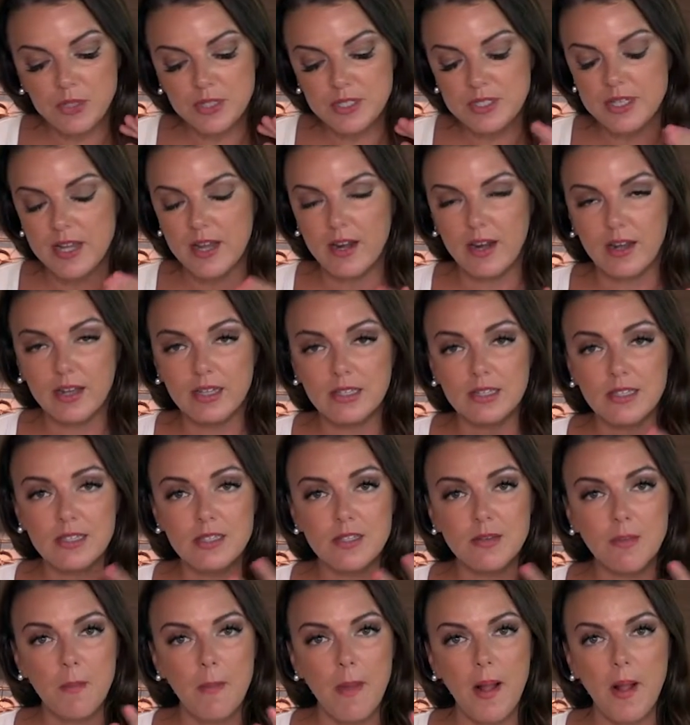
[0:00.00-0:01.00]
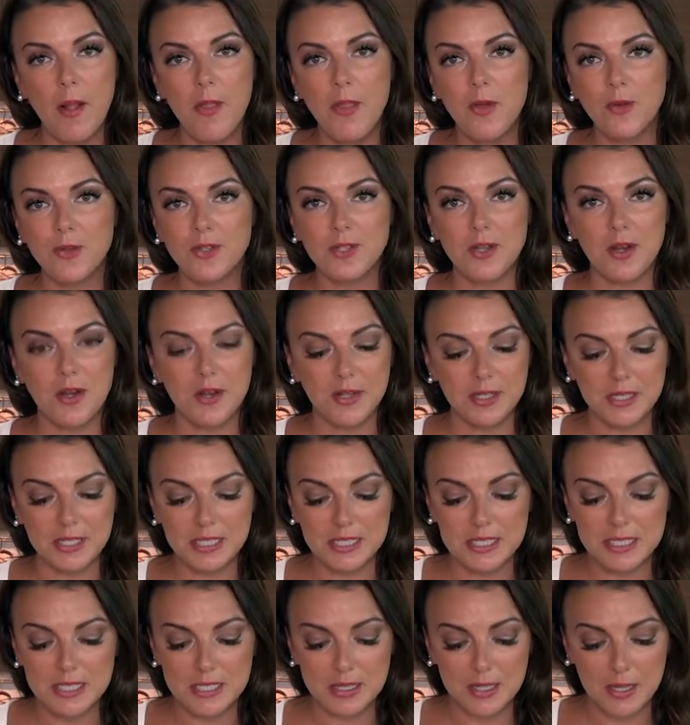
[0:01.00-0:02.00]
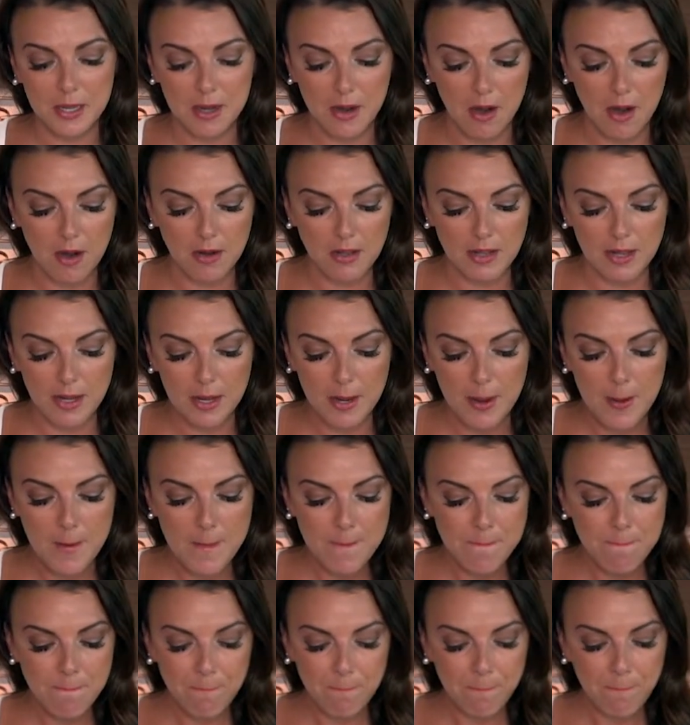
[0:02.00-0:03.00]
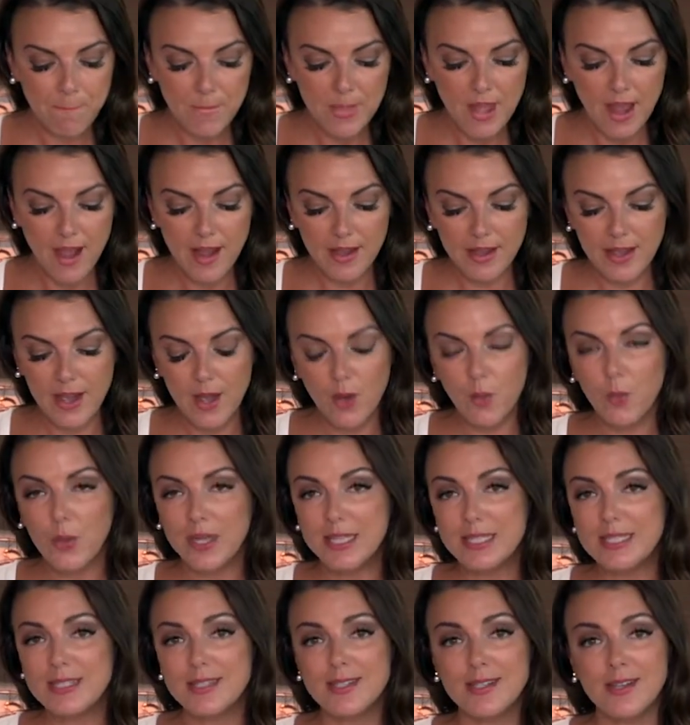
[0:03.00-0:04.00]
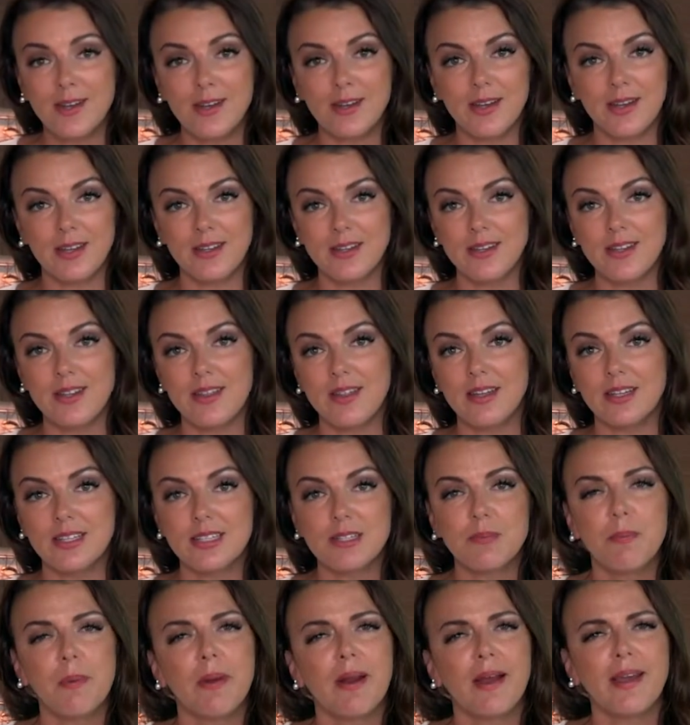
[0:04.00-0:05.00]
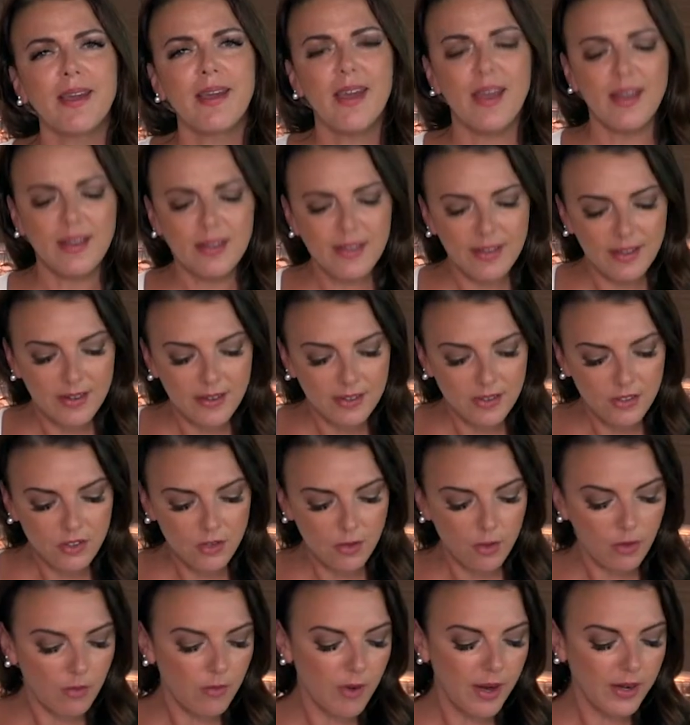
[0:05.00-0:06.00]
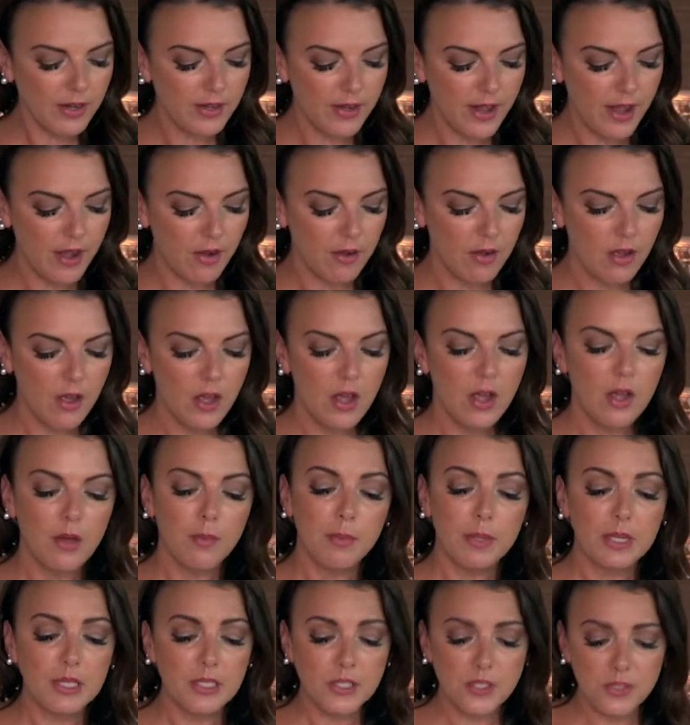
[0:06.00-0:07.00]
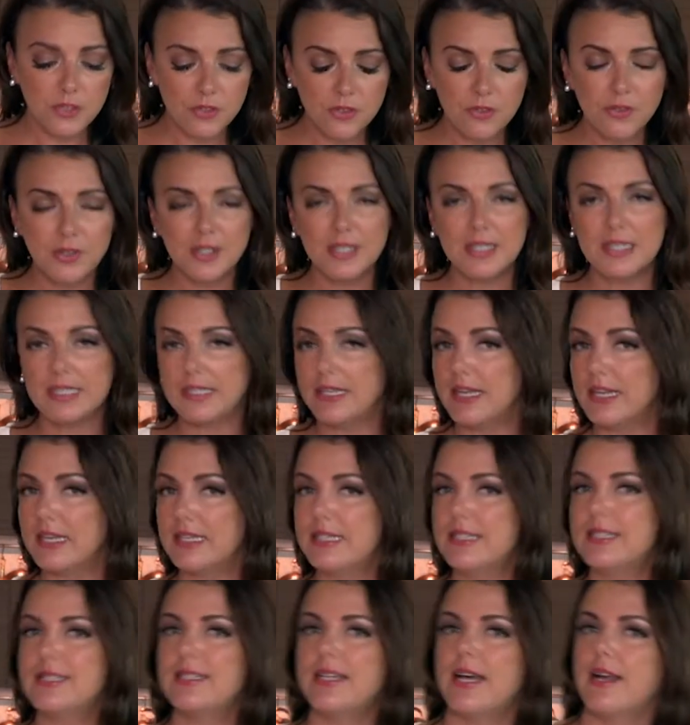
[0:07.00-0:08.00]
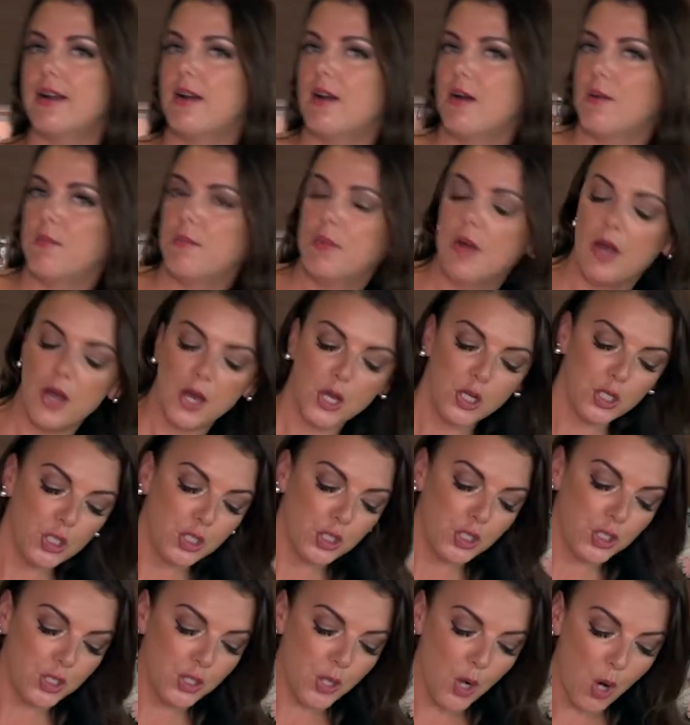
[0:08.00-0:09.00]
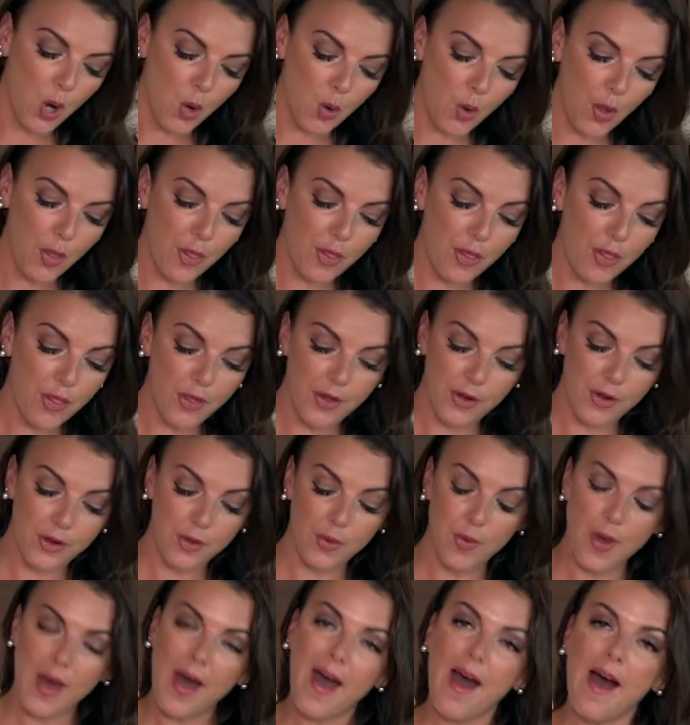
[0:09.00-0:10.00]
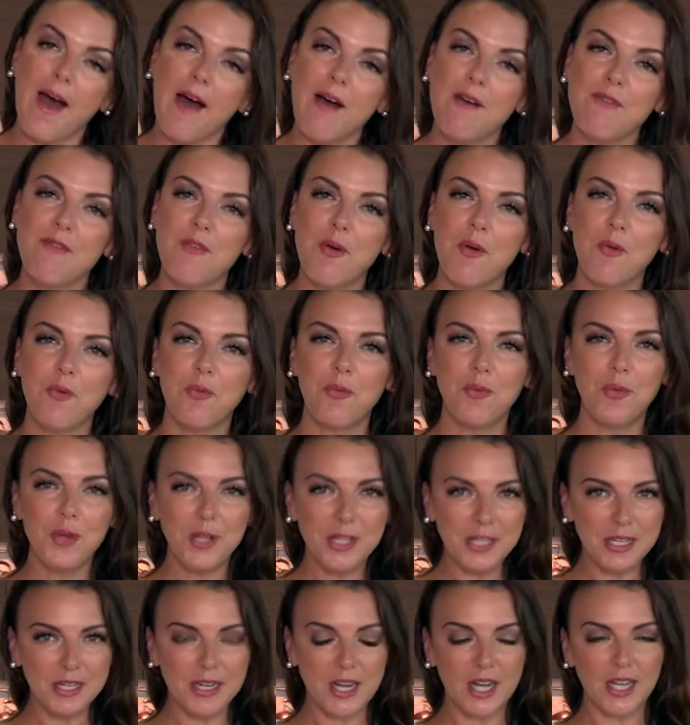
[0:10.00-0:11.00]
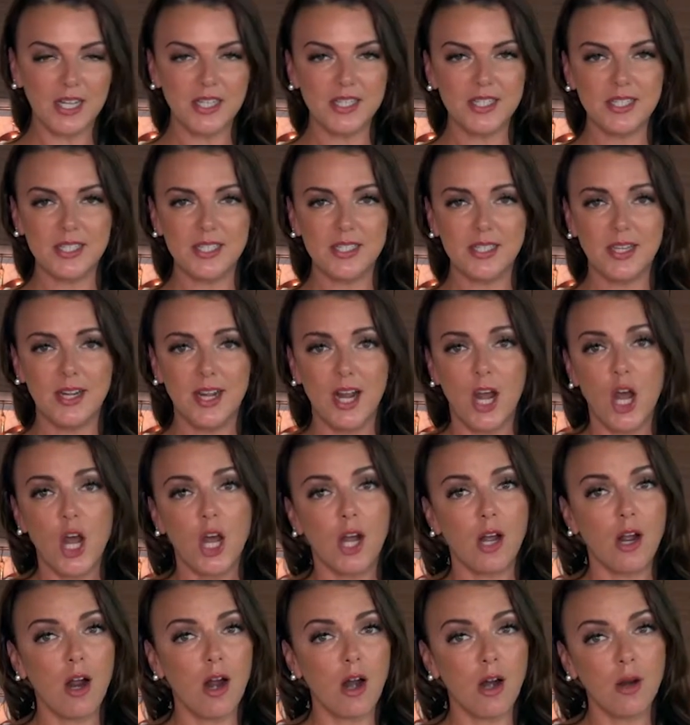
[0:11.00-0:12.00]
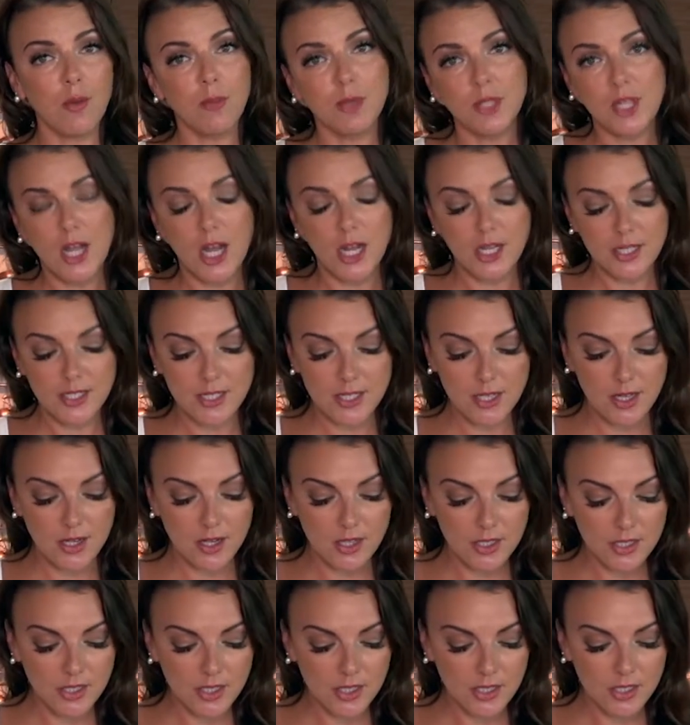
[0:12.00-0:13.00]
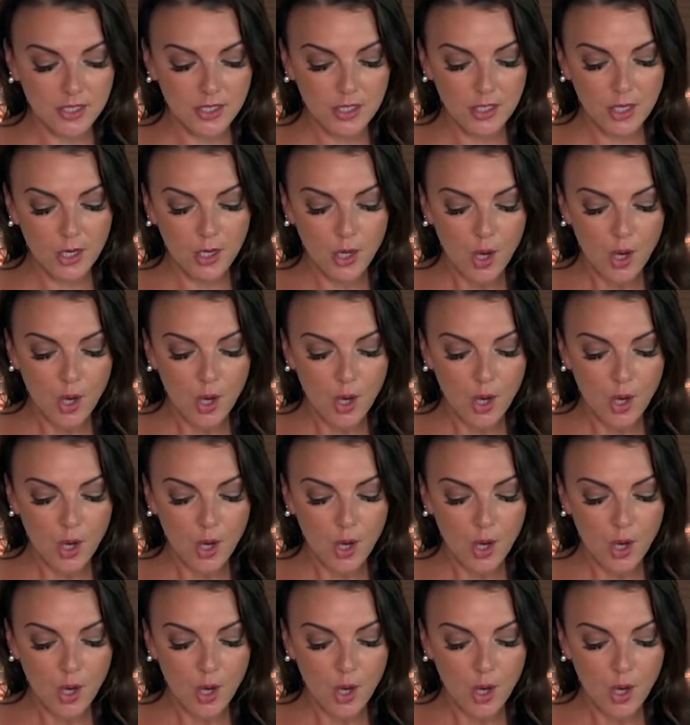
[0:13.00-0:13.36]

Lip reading: is that? I can smell those onions and the garlic. I can't wait to tuck into this, but I can't get into it right now because you do need to let it set up. So there you have a really nice caramelized onion,